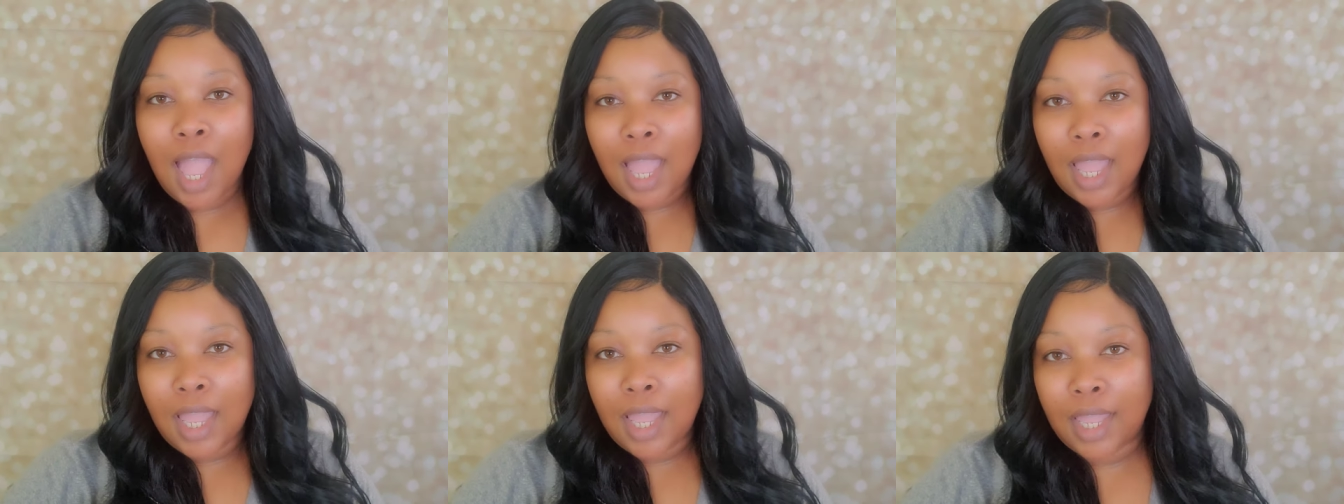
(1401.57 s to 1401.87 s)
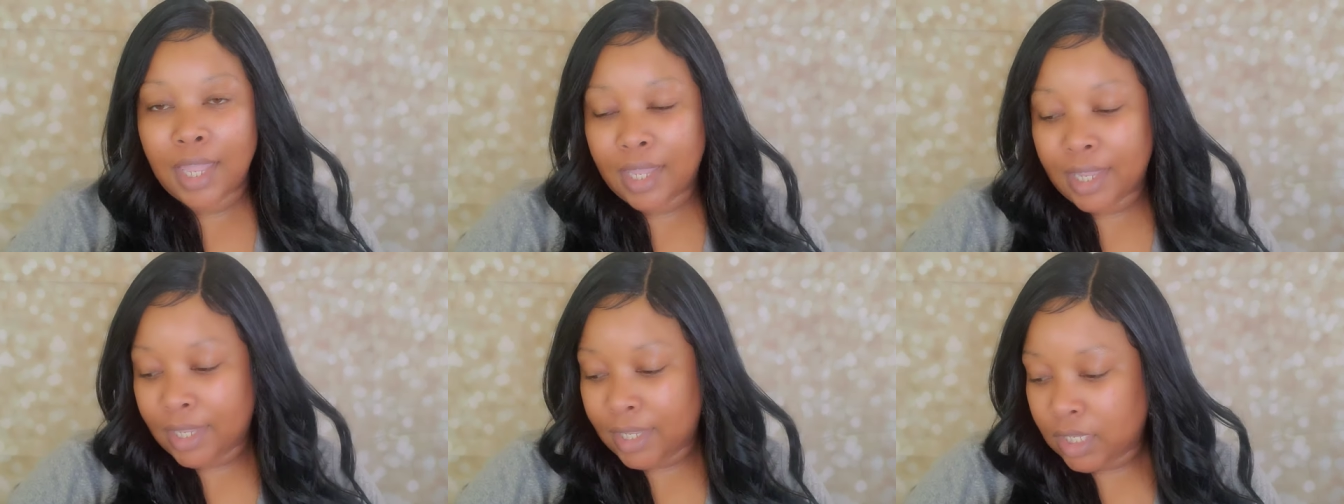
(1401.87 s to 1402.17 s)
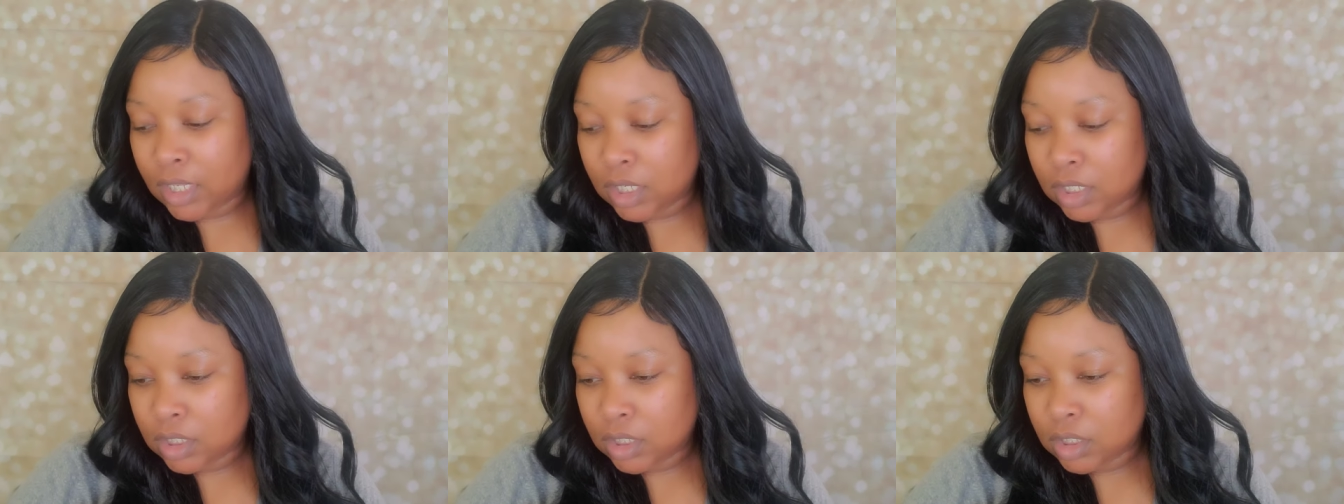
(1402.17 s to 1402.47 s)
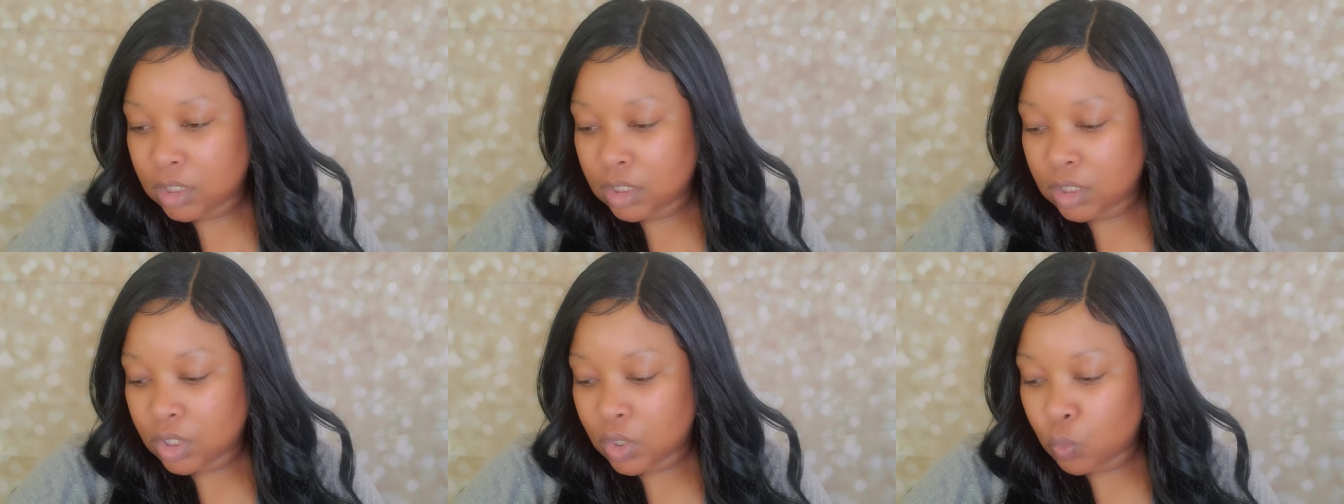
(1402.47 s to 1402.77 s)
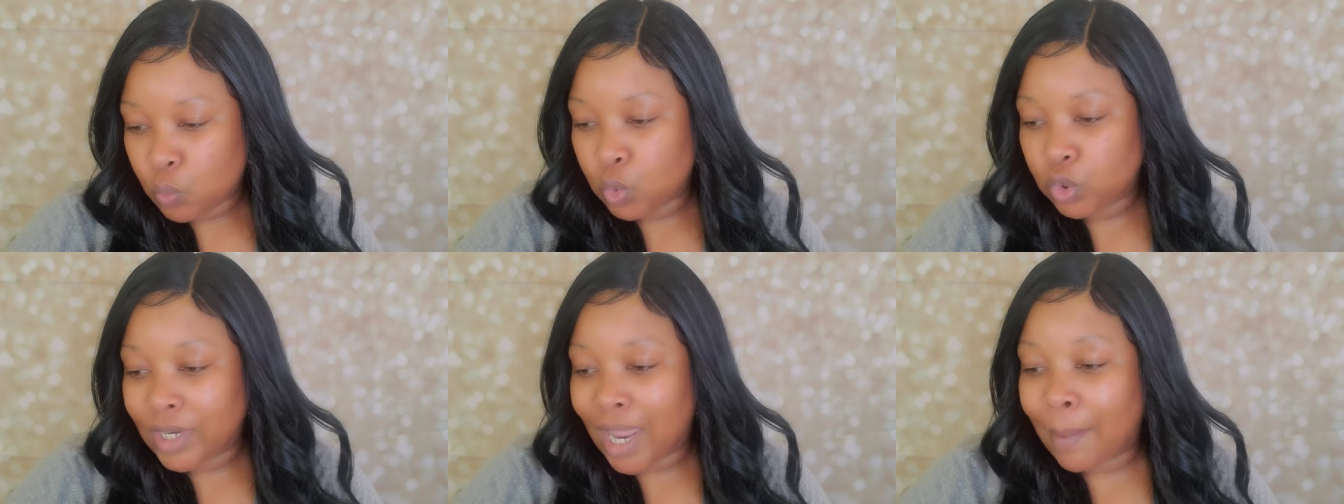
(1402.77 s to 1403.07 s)
I
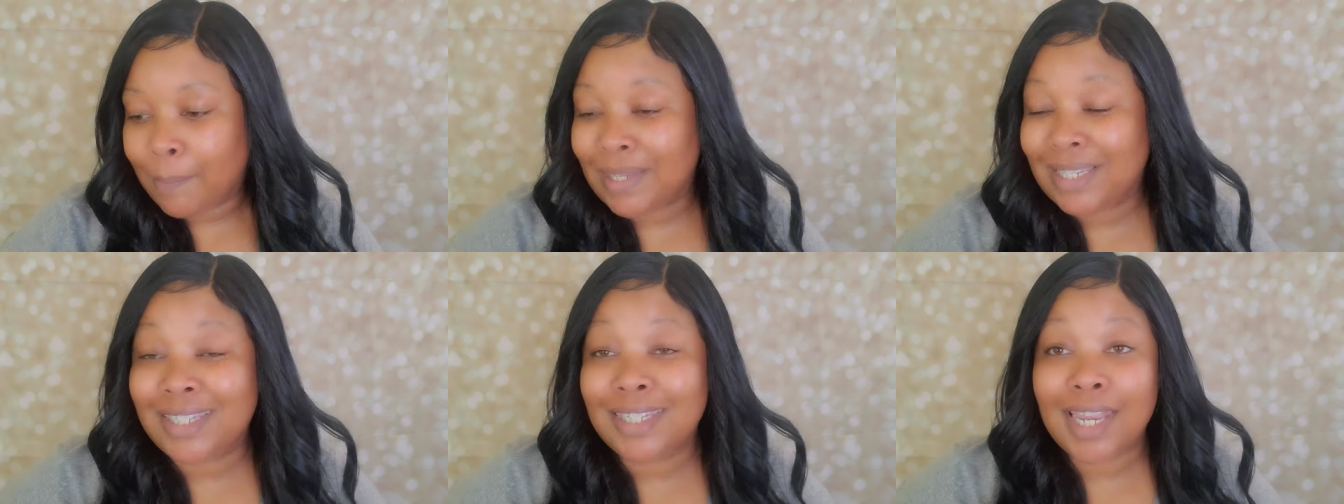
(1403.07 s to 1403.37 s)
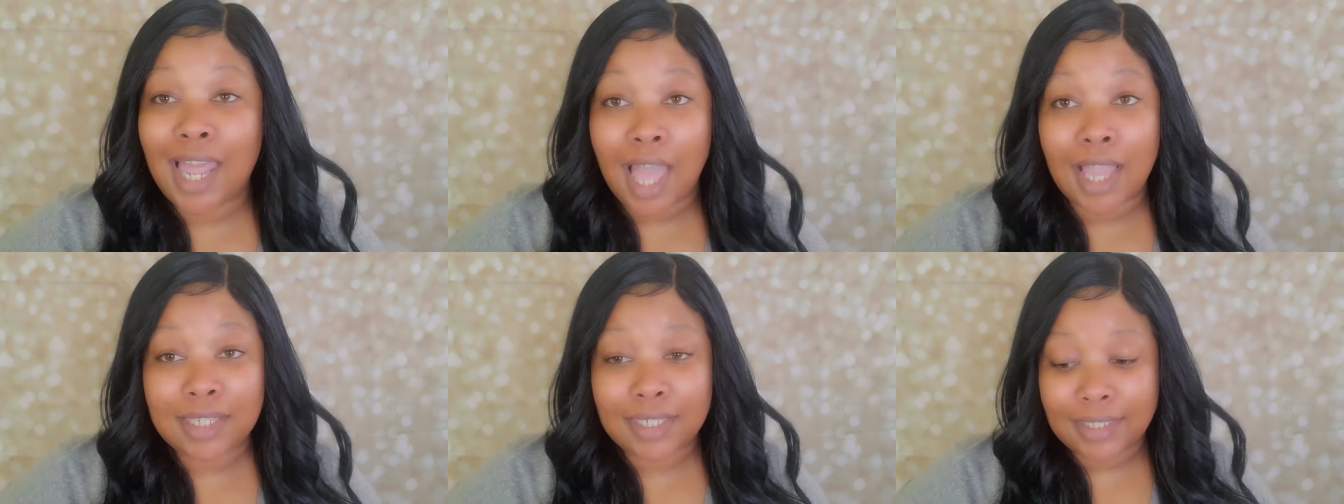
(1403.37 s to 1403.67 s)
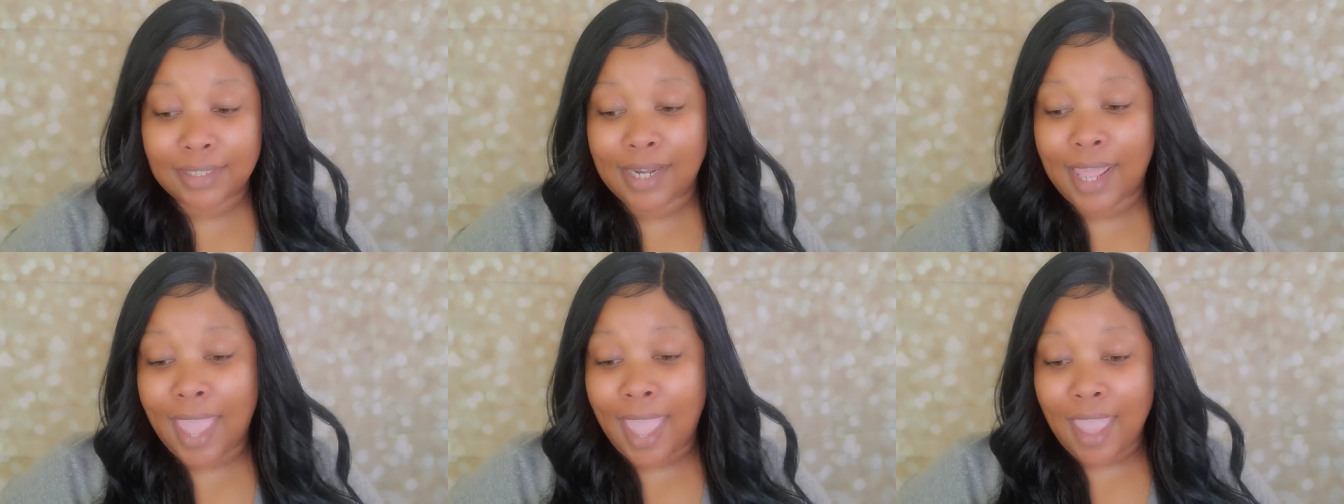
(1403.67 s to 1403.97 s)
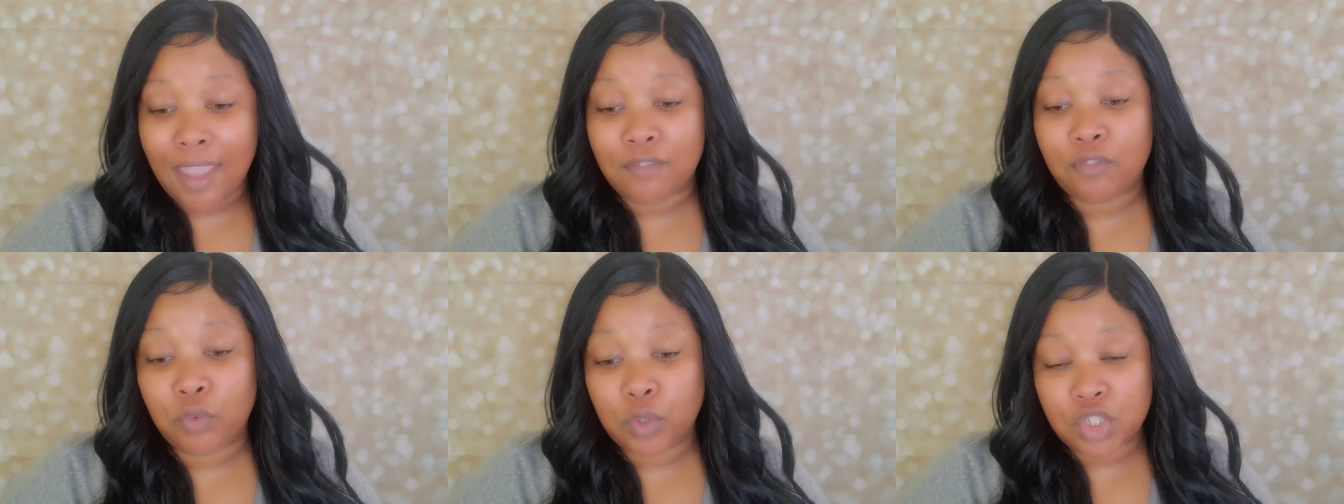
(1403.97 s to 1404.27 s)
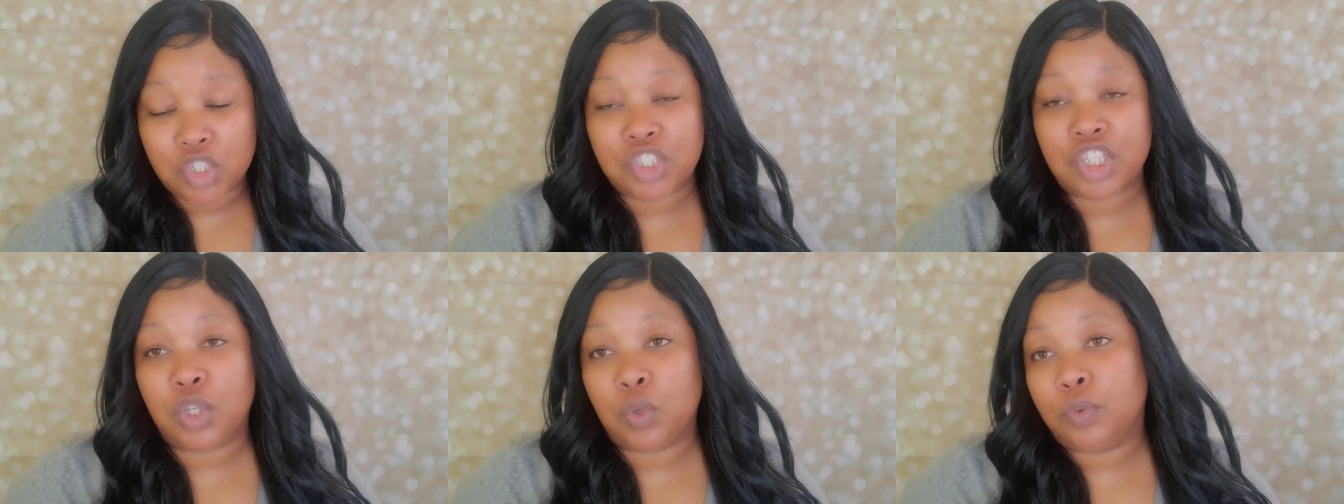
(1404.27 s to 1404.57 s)
will not be knocking
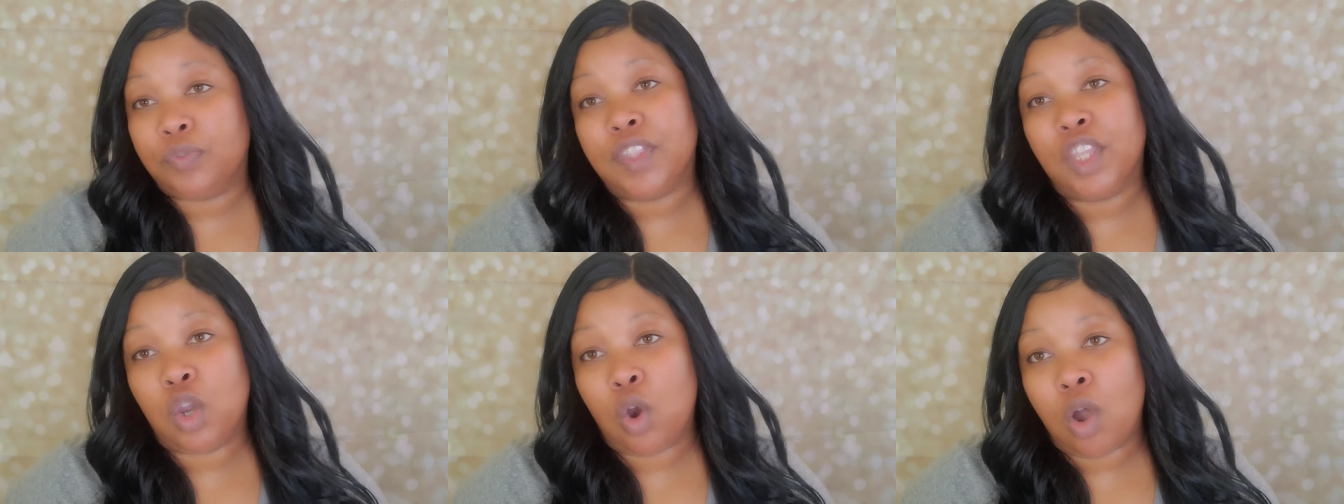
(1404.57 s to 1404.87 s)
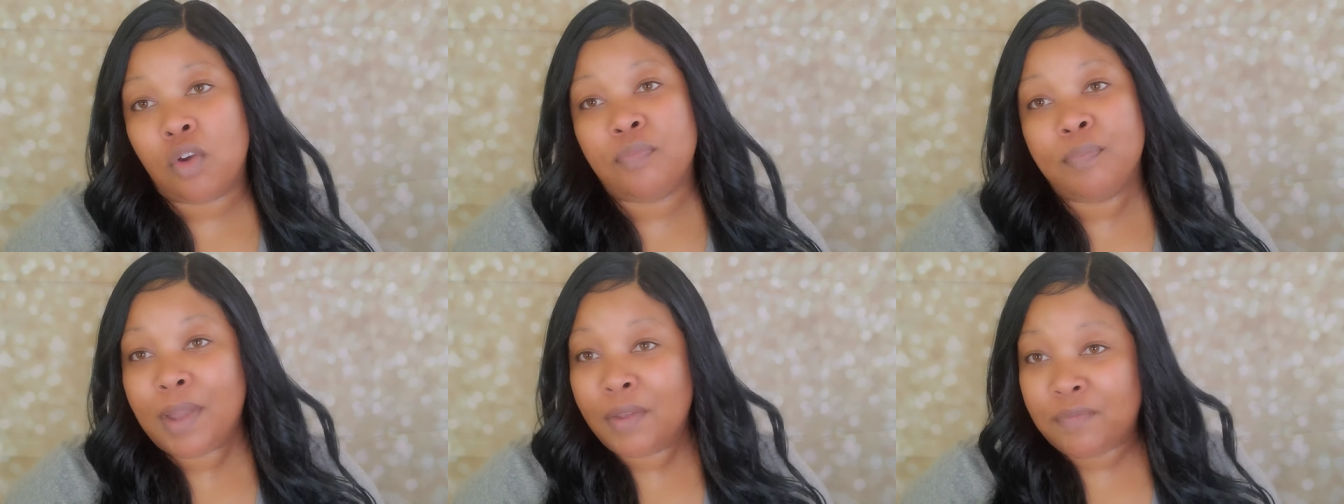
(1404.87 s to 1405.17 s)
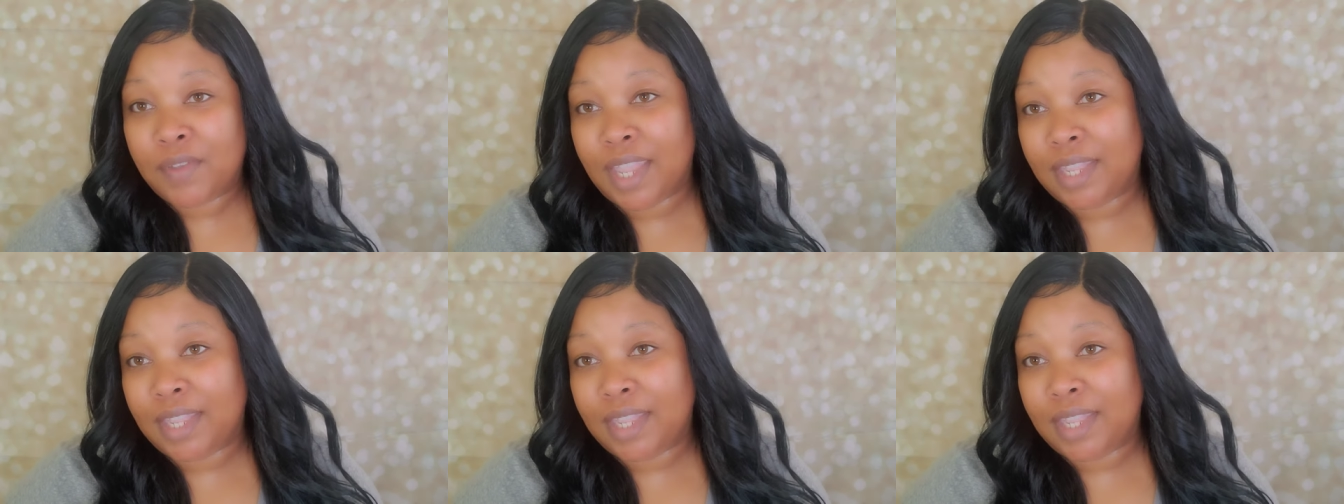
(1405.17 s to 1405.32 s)
every single thing off my